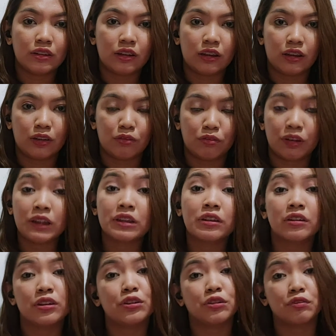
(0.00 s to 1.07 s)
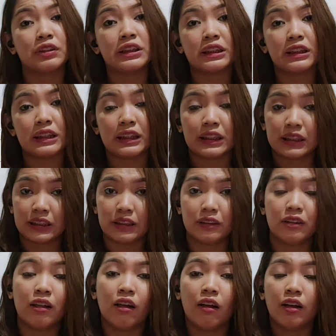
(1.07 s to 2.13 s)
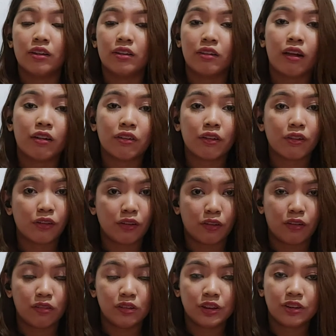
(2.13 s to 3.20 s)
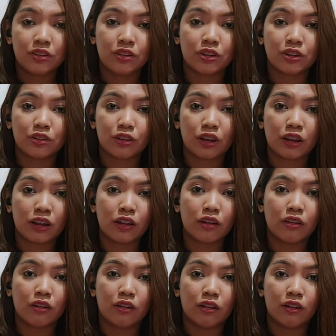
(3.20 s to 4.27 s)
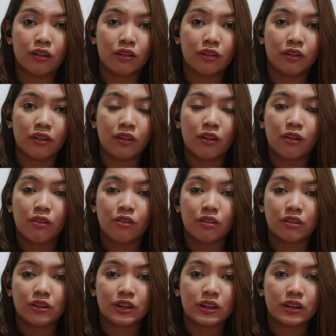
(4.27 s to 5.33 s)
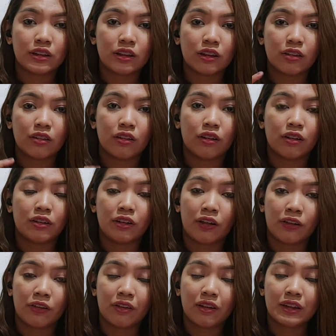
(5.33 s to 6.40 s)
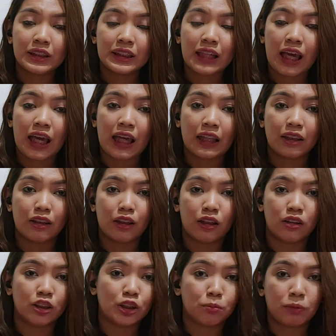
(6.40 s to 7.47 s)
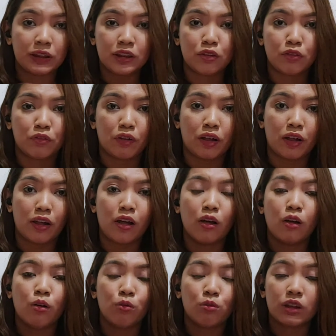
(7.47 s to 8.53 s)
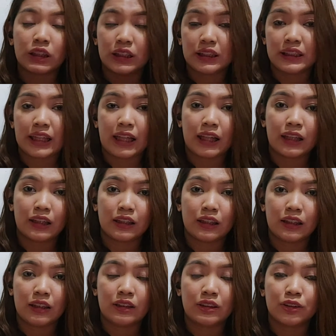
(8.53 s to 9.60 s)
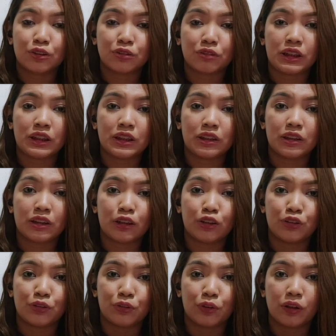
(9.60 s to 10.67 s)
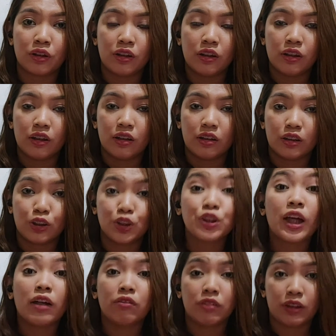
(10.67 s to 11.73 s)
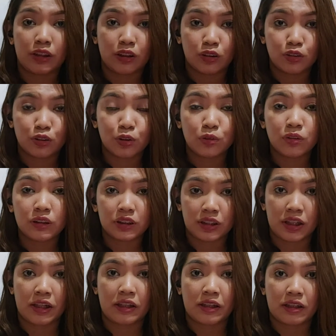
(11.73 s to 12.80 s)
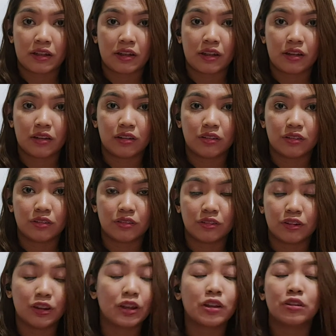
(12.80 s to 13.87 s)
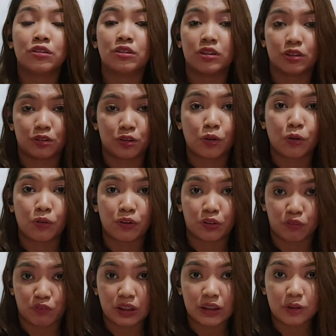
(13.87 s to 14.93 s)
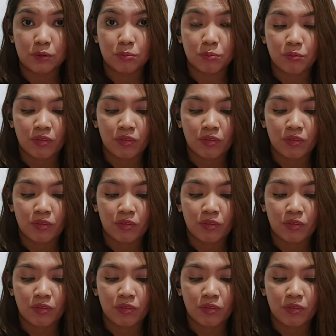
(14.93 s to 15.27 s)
the reason that you're visiting is still not on those, just click on or just click on others and then specify what exactly is the reason that you're traveling to the Schengen area or the country that you're going to visit.